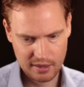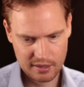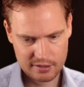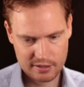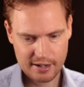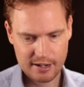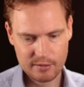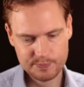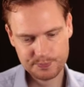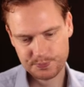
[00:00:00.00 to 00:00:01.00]
So
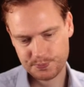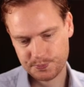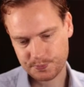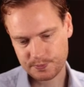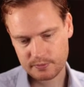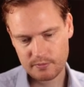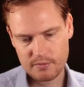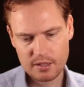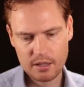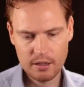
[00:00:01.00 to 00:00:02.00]
now,
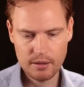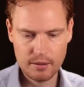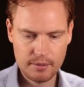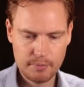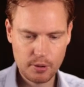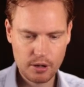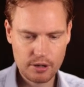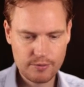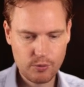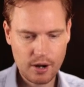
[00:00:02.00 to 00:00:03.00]
a
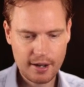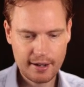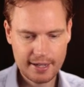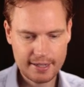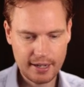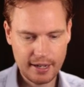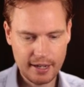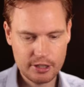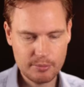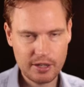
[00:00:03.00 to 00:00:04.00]
part of why
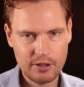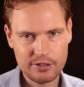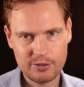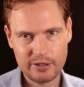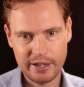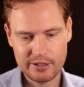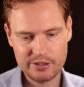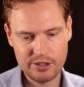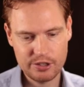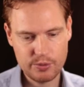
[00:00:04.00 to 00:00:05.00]
you might ask, okay,
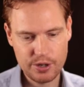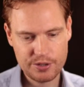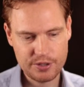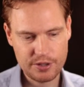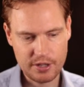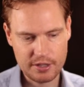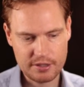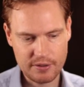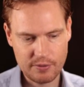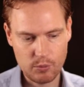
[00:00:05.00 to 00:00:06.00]
so it rose to
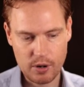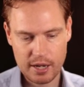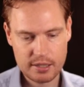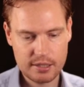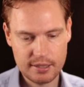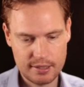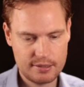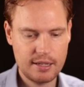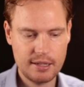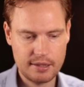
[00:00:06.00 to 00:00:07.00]
37. Why didn't I
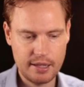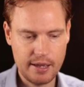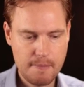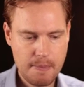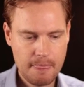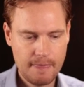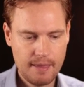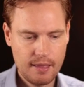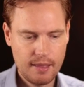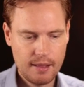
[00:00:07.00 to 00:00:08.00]
sell it there?
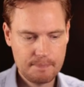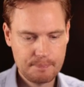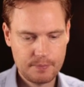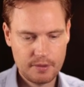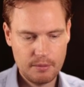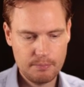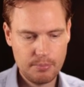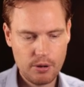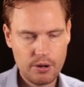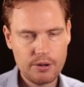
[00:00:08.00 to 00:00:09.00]

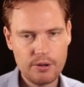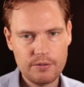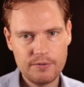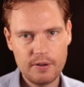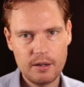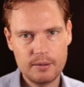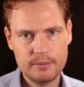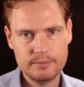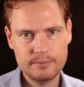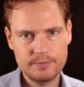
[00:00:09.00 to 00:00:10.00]
Part of
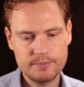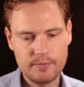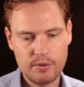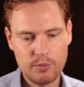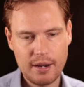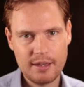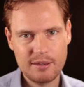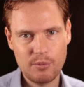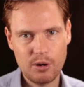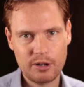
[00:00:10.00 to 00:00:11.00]
the way
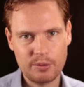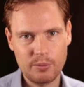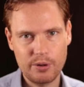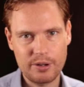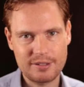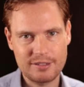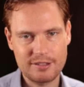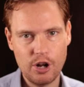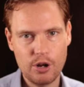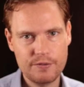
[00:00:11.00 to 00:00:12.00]
the market works is
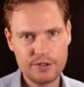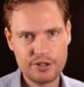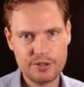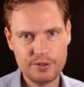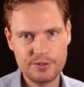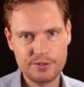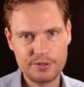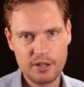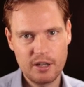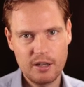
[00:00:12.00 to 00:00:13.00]
it
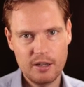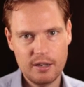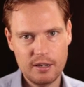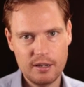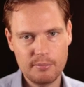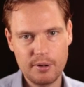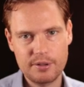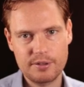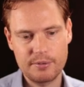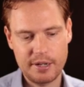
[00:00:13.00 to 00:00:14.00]
overshoots in
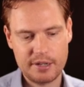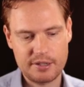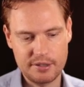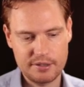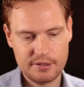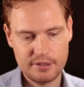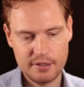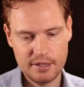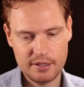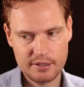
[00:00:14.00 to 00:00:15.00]
both directions.
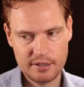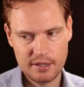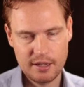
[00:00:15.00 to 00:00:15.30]
It